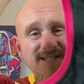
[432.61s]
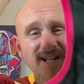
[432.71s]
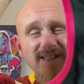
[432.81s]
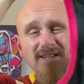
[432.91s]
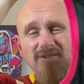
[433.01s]
a
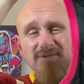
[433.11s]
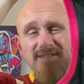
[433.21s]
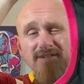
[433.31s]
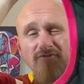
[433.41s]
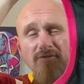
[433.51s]
little
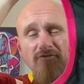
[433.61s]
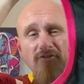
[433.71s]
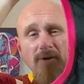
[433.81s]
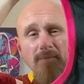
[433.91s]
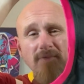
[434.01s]
different
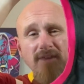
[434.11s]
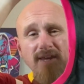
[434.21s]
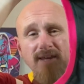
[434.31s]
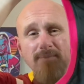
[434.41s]
from the